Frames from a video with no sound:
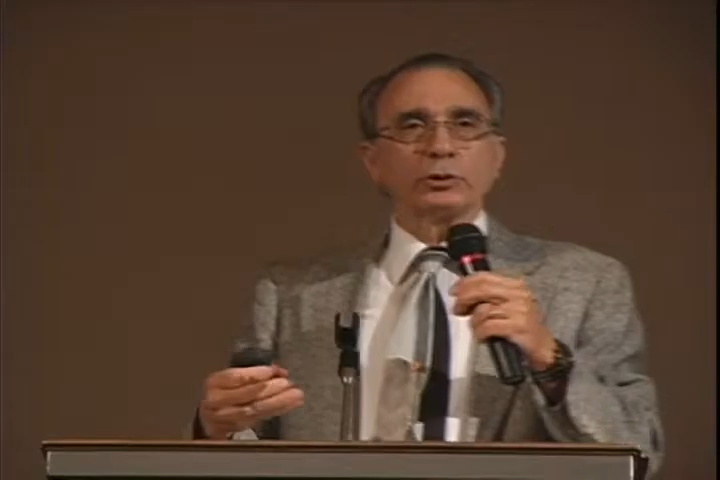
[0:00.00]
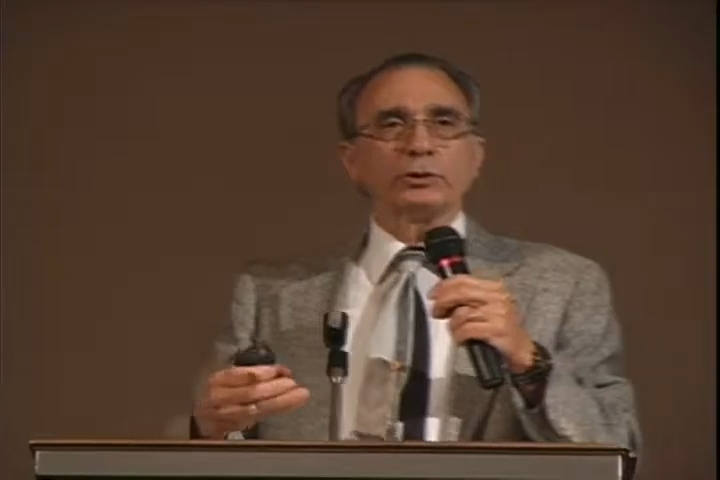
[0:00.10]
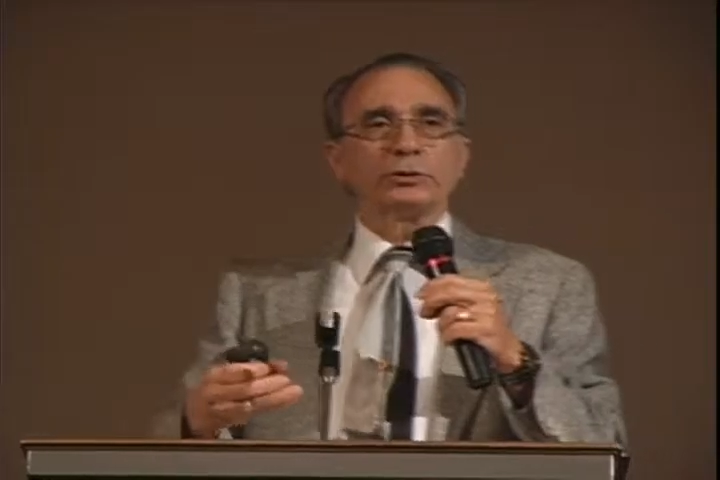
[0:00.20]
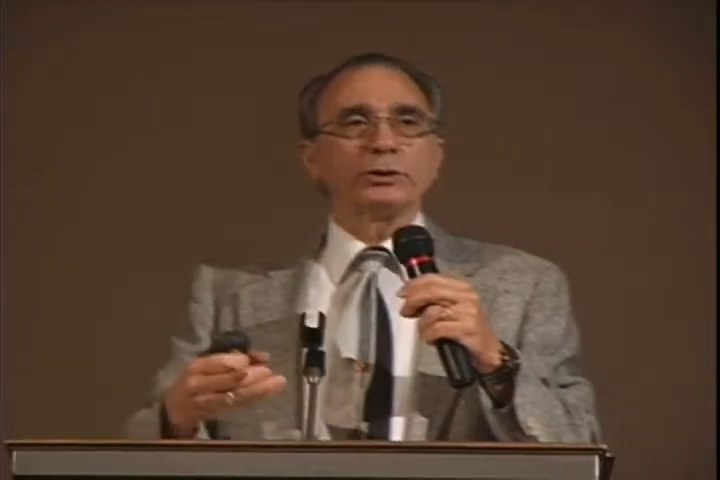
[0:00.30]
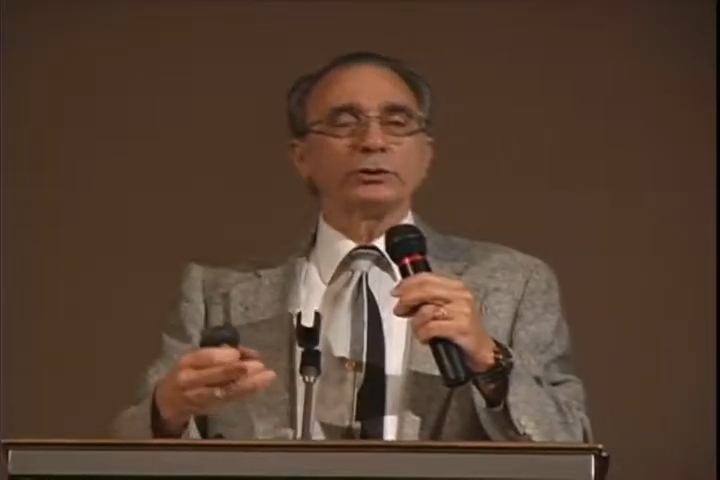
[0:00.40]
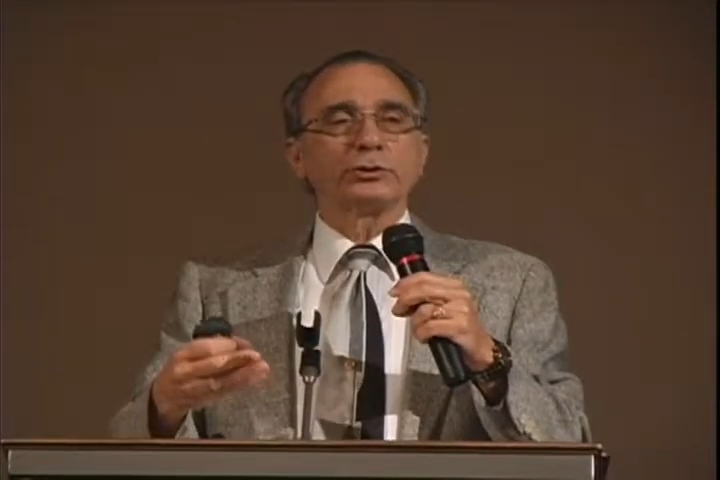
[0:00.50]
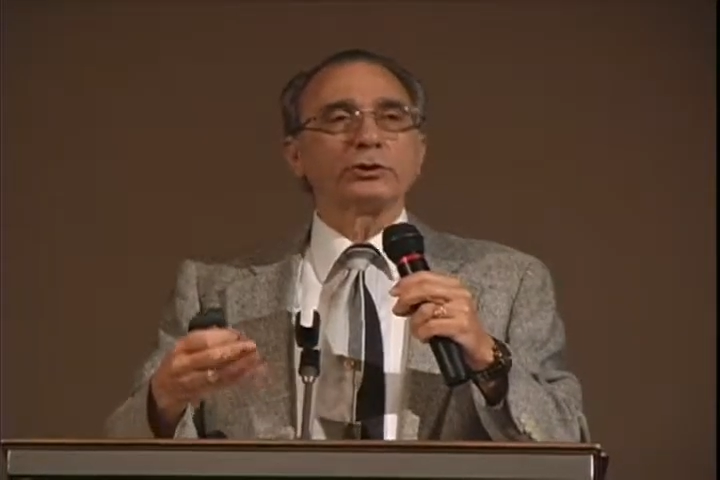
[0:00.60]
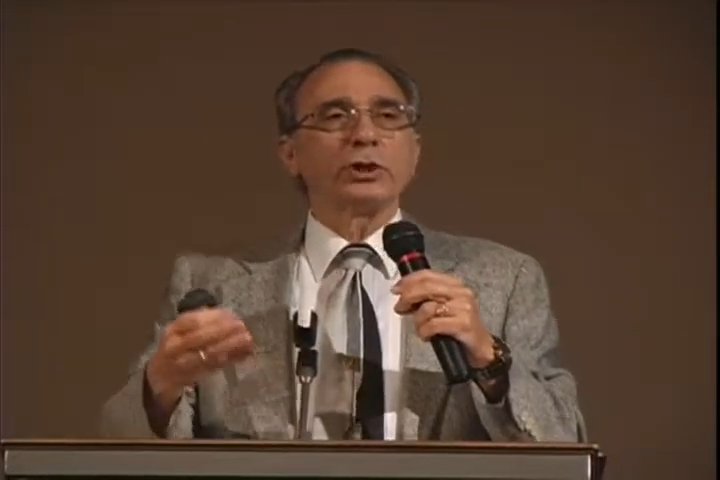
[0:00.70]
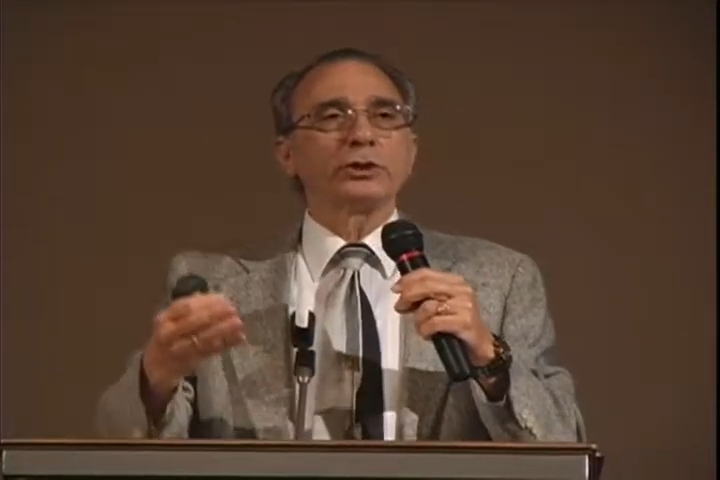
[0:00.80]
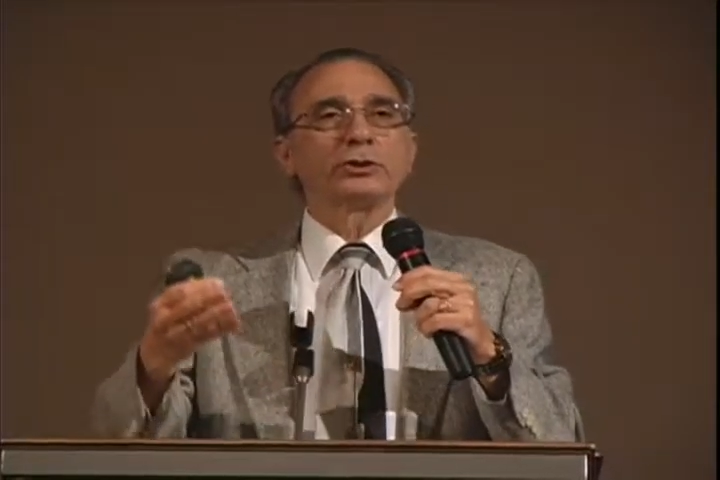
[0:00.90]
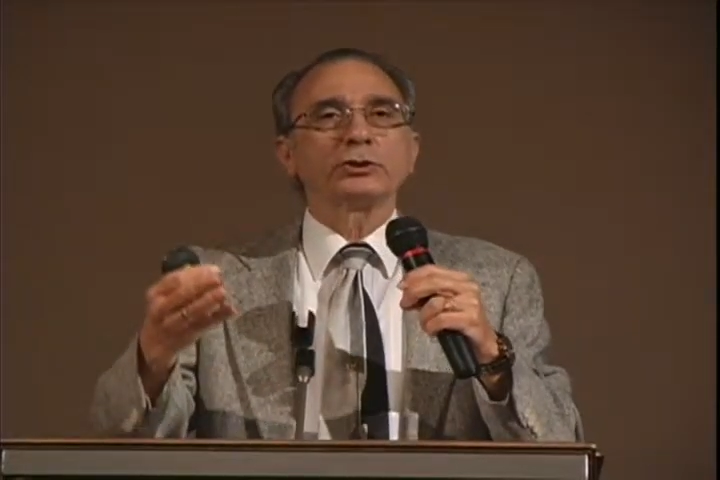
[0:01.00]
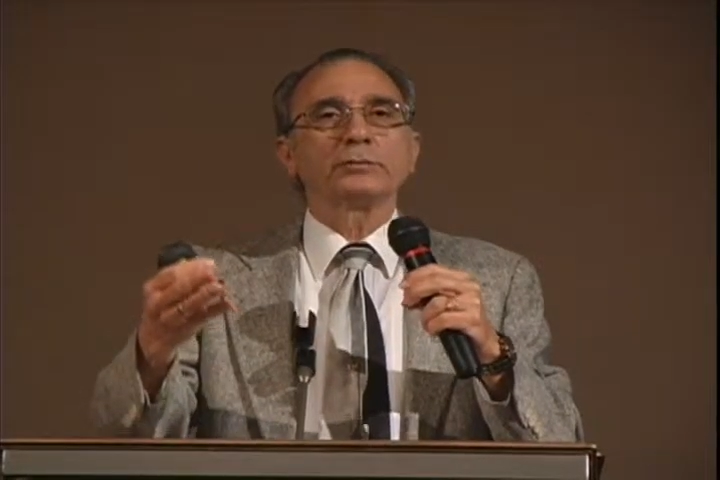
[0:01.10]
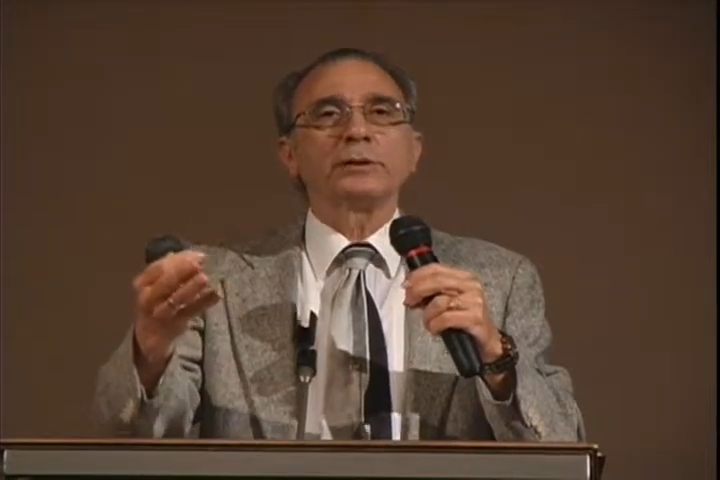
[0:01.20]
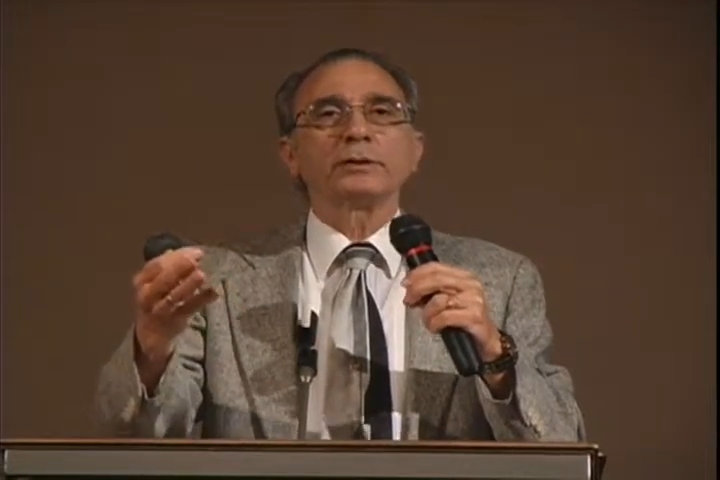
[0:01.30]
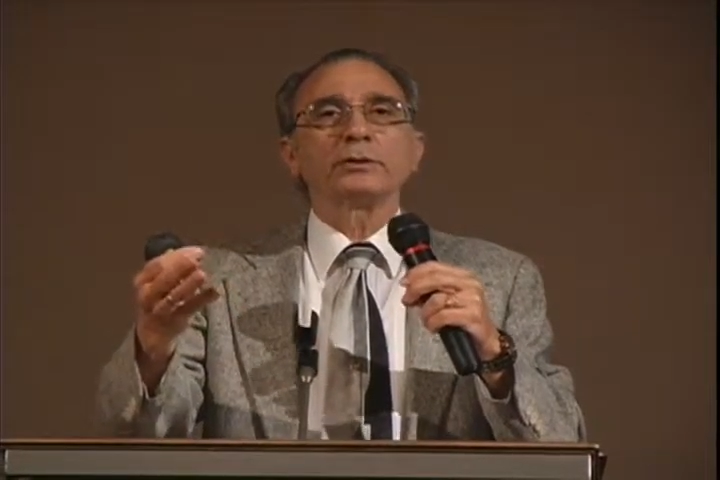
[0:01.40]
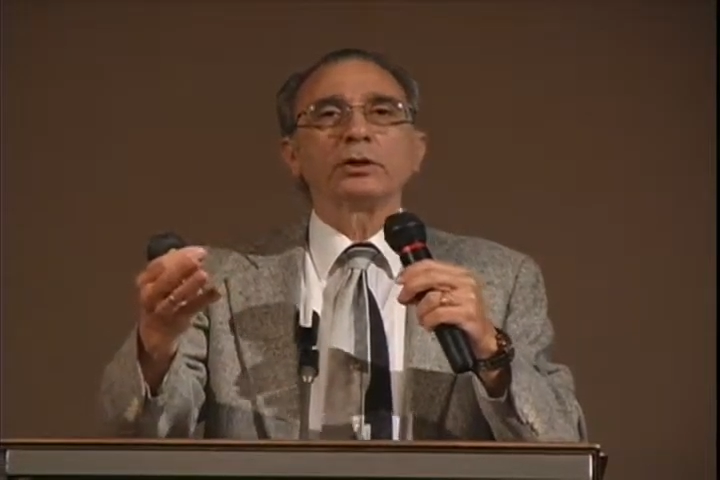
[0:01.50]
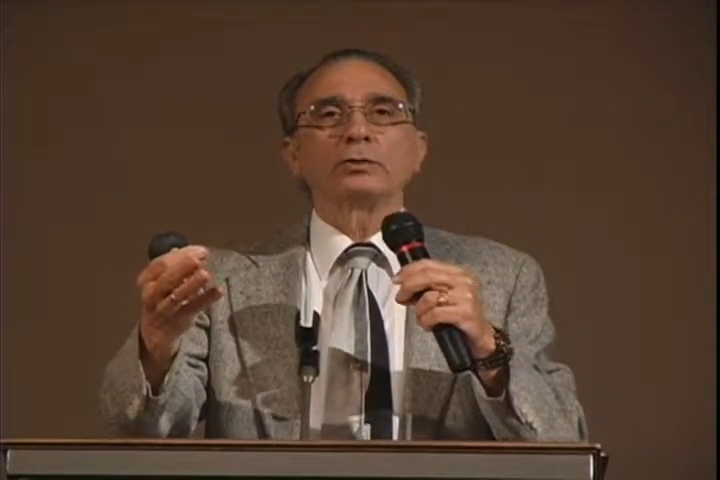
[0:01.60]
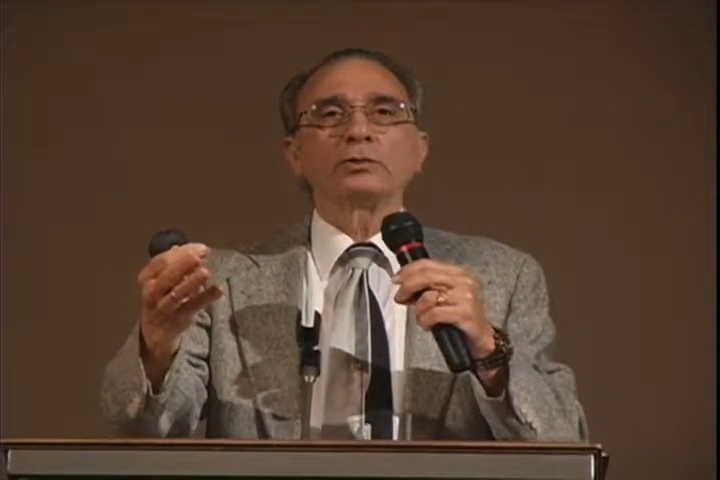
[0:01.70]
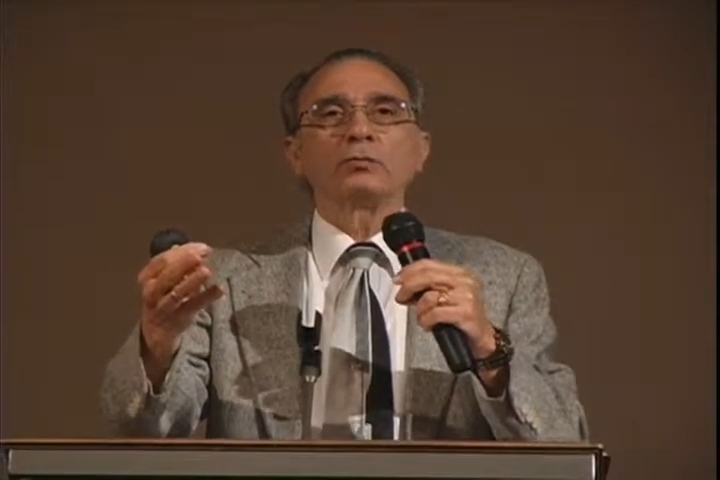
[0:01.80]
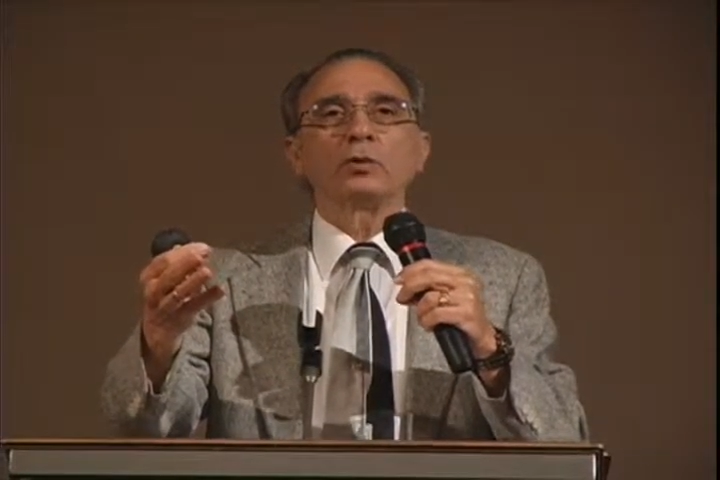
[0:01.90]
She, she, she's speaking
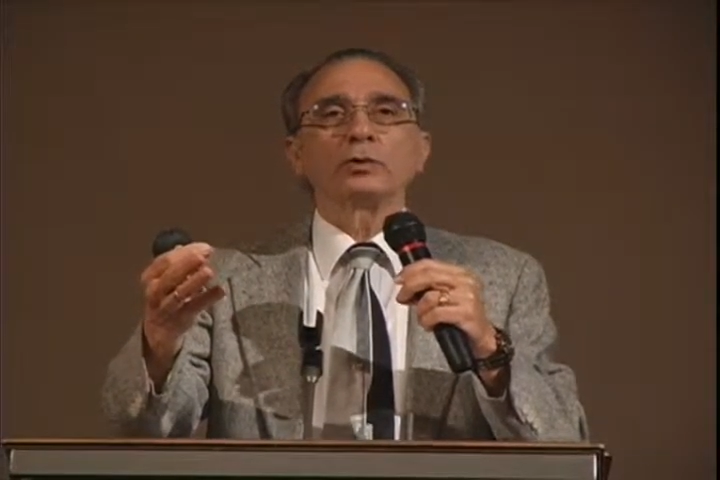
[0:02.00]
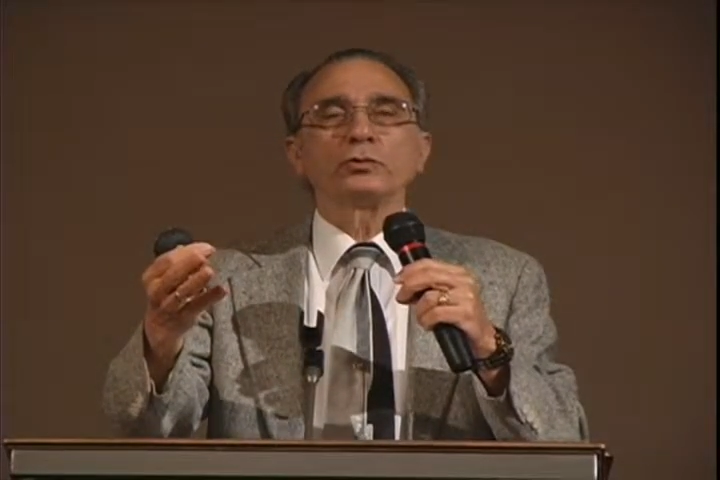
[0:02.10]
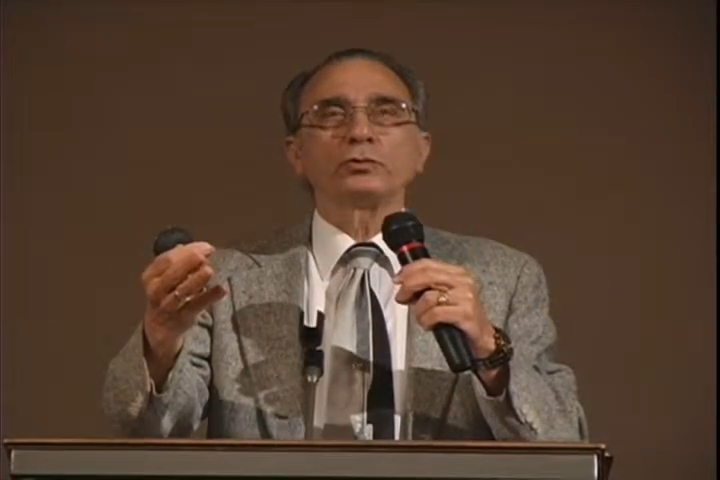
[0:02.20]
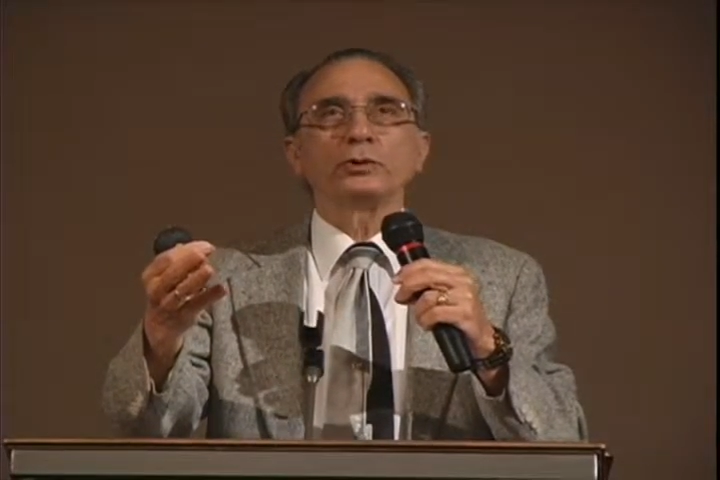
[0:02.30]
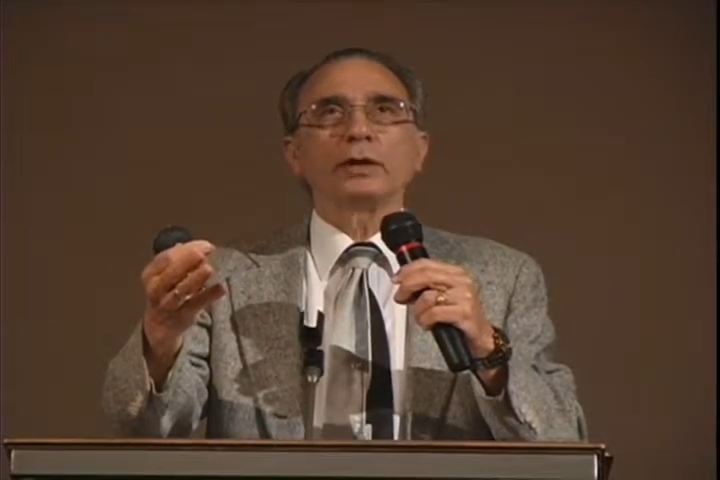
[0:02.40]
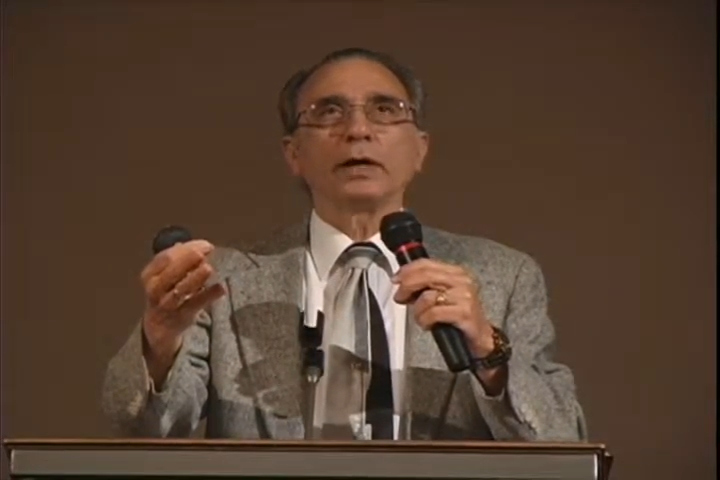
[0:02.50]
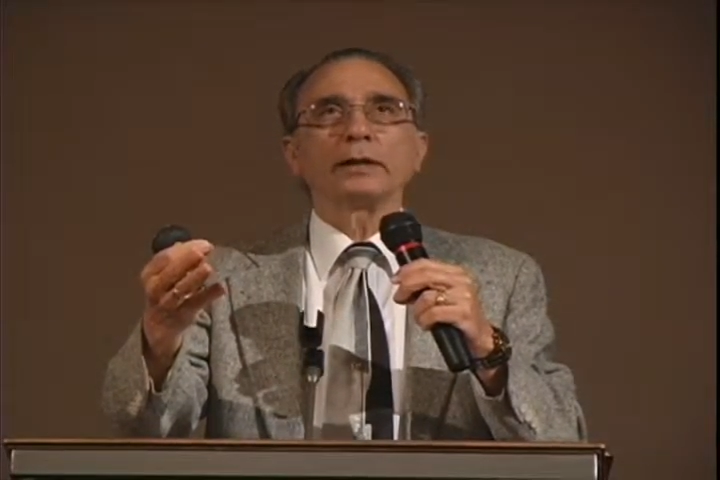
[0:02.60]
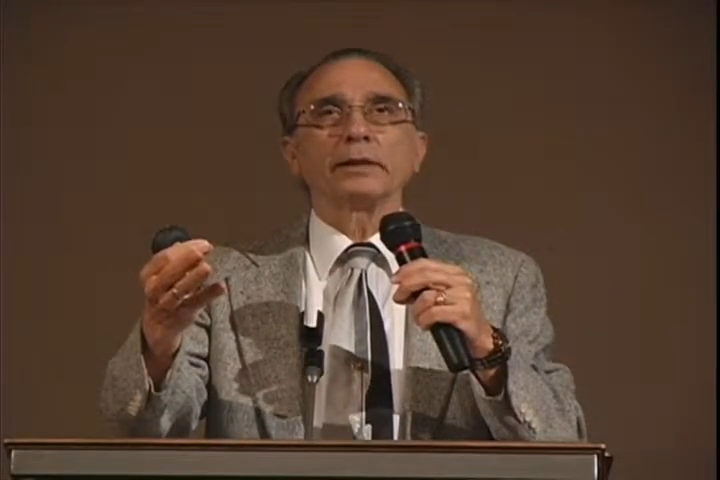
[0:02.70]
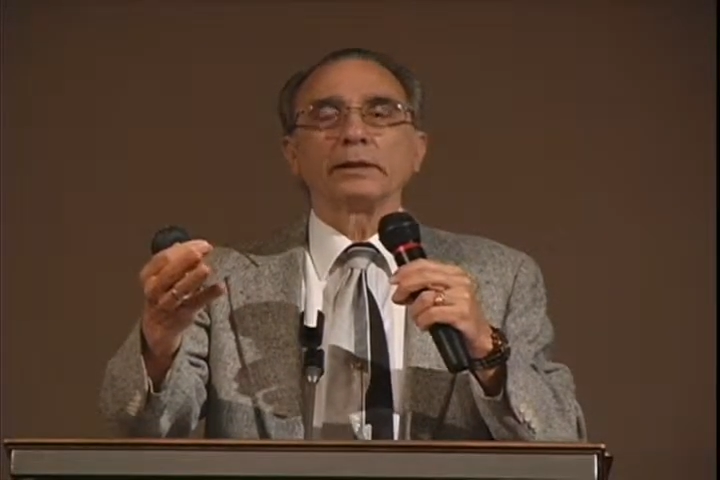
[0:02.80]
to the one who did not